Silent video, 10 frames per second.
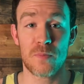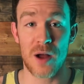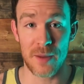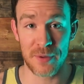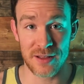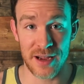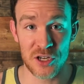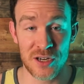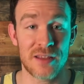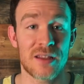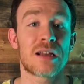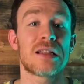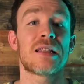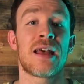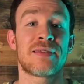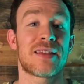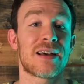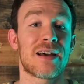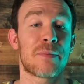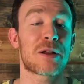population in
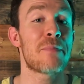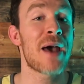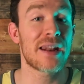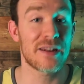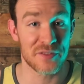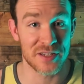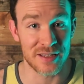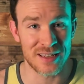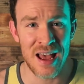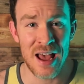the competitive sense.